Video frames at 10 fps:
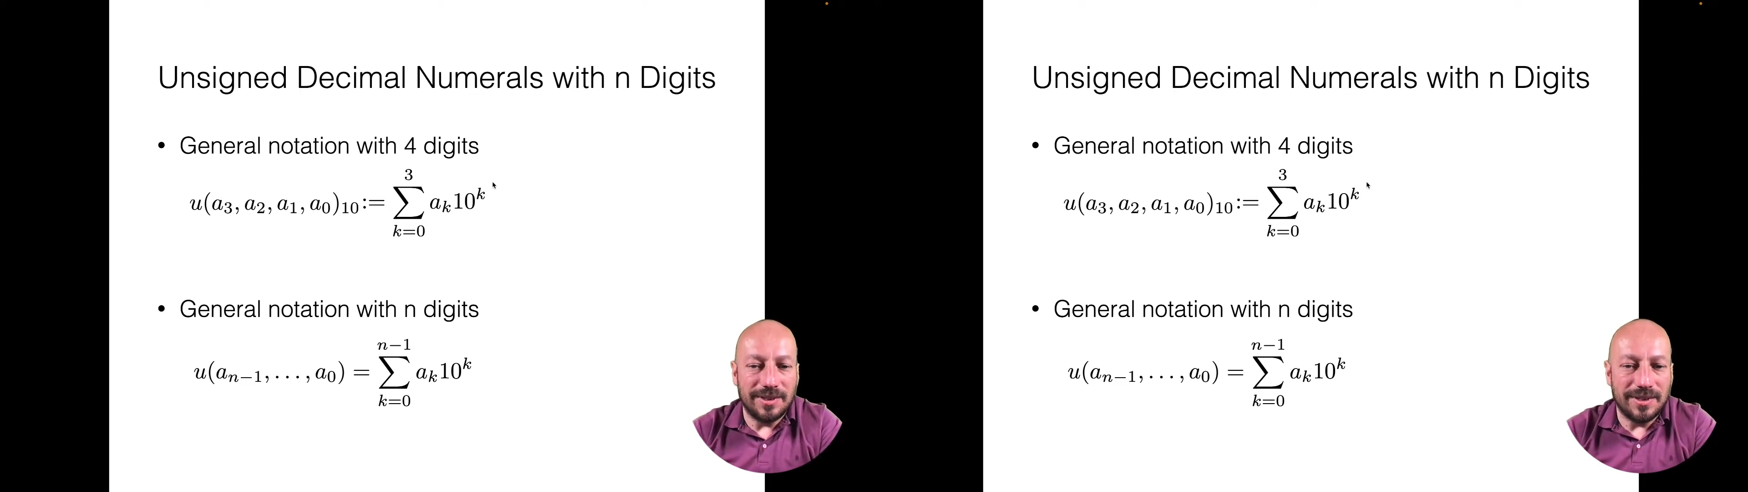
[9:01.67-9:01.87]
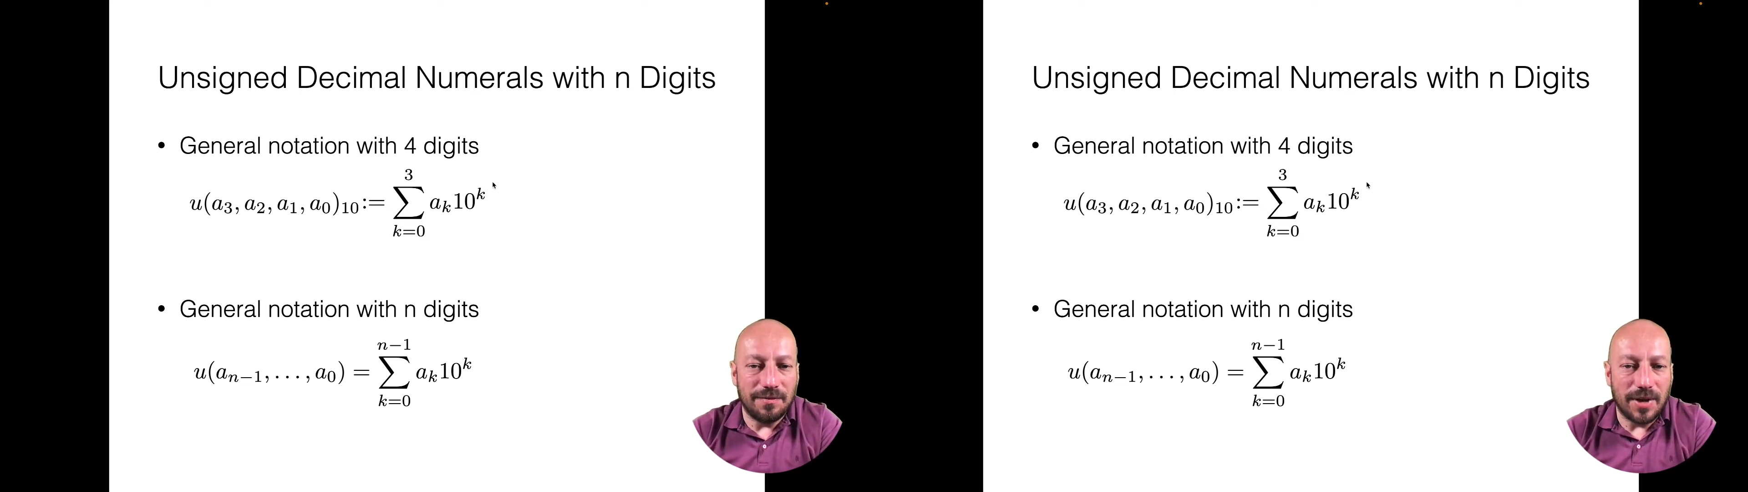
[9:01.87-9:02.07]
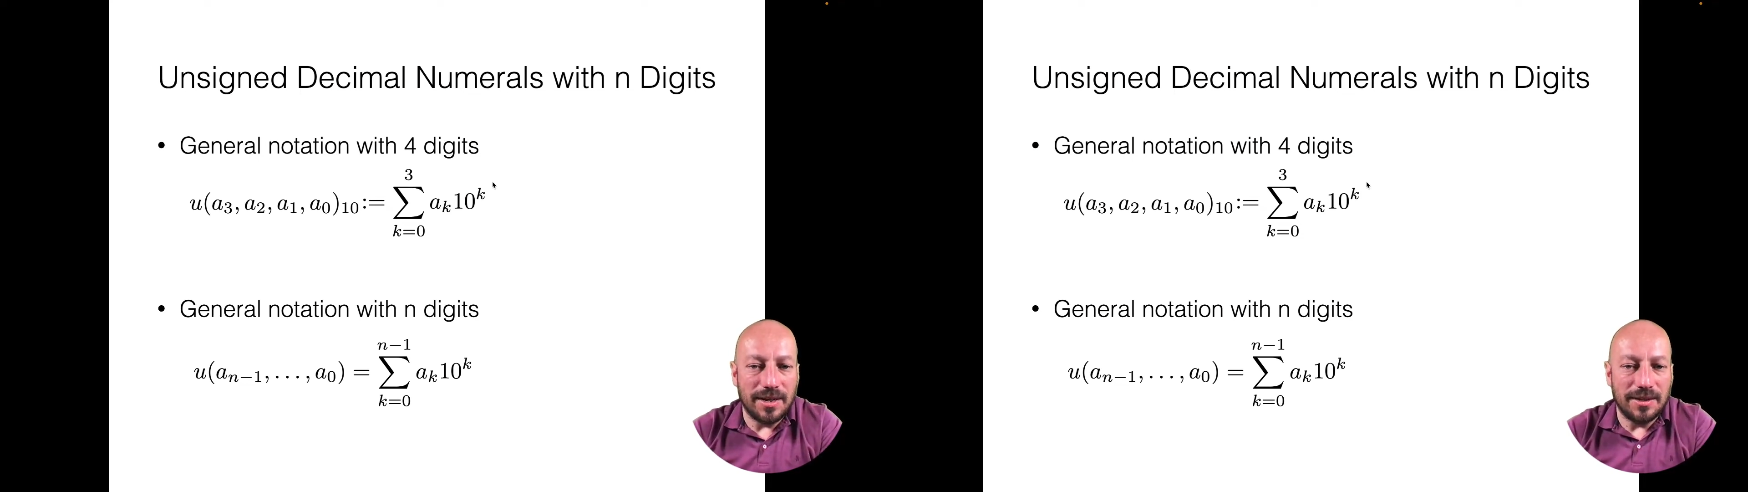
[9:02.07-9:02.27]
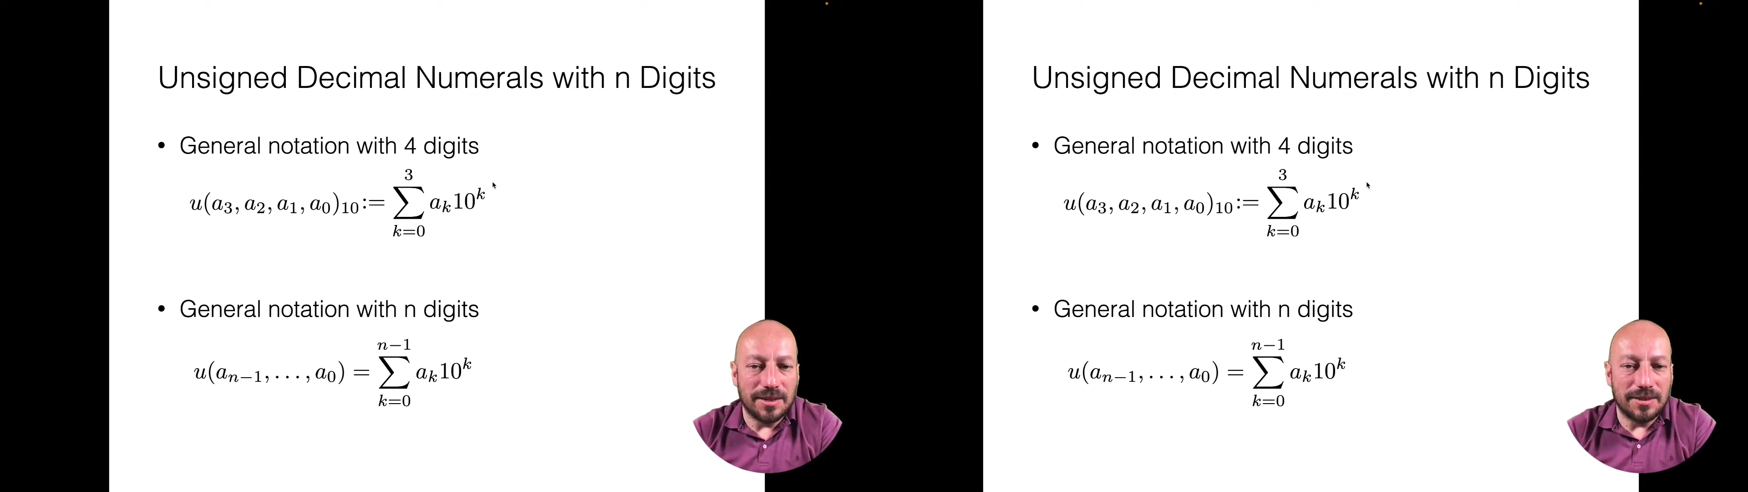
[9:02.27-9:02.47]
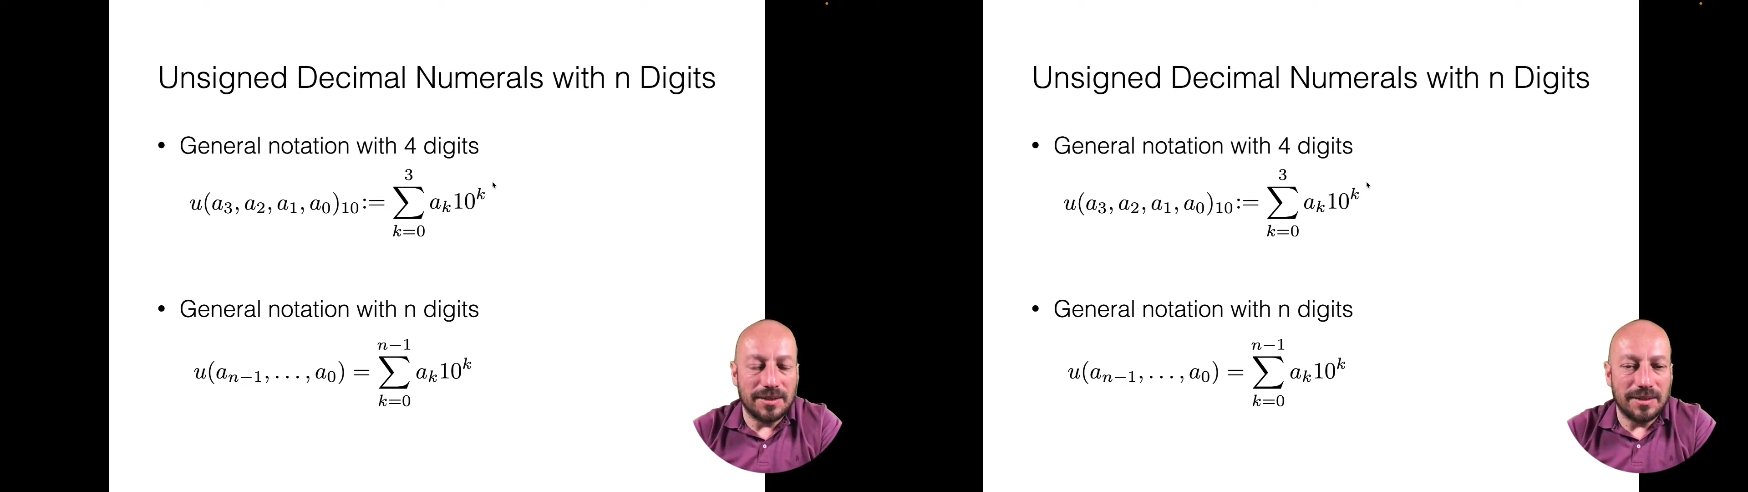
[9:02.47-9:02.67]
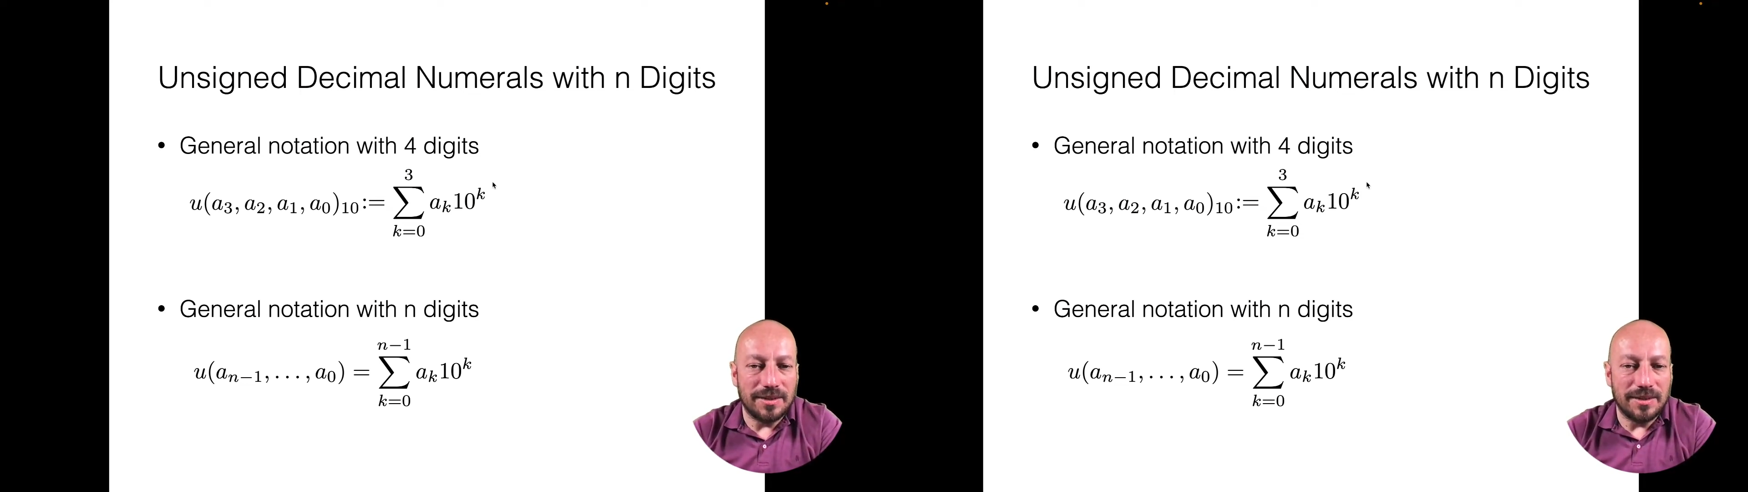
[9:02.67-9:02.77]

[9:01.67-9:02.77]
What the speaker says: defining this